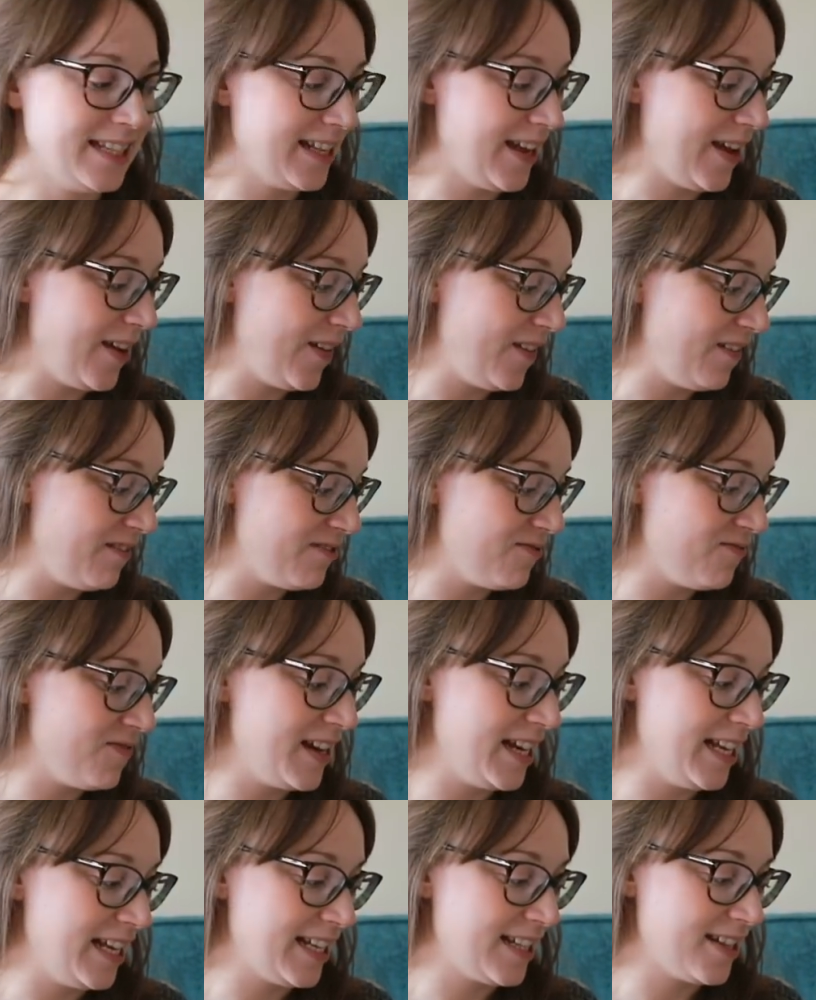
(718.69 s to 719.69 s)
So I was
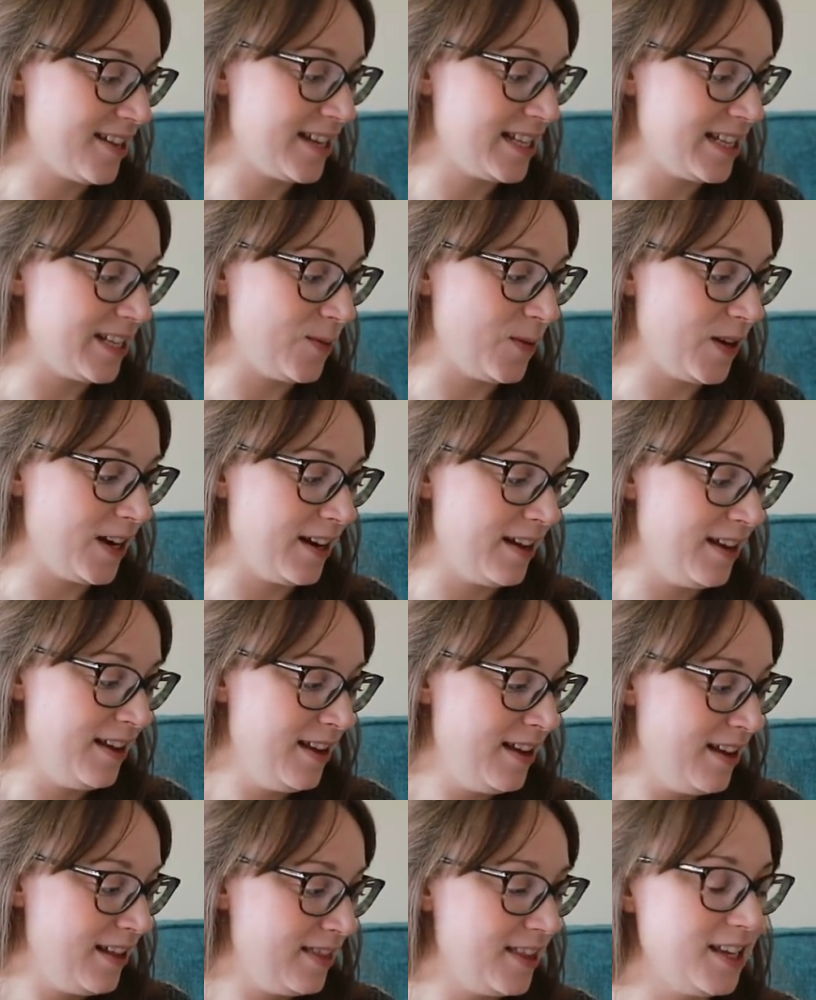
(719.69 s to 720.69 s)
really excited when
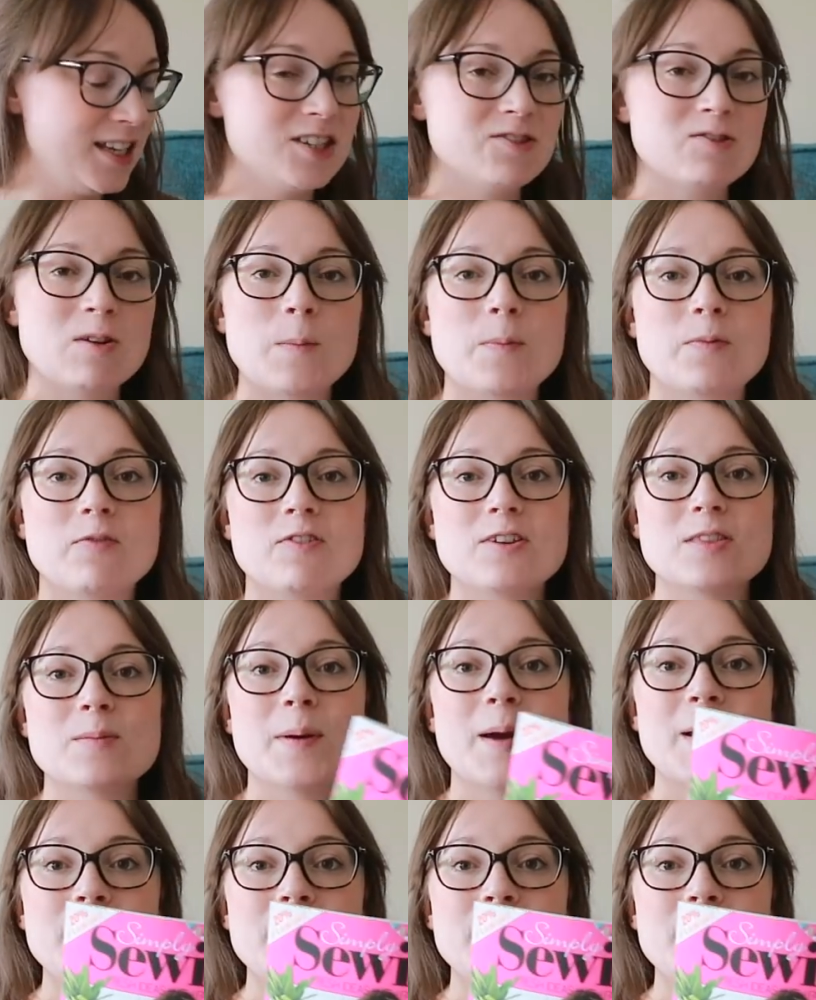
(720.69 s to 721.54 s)
this dropped through the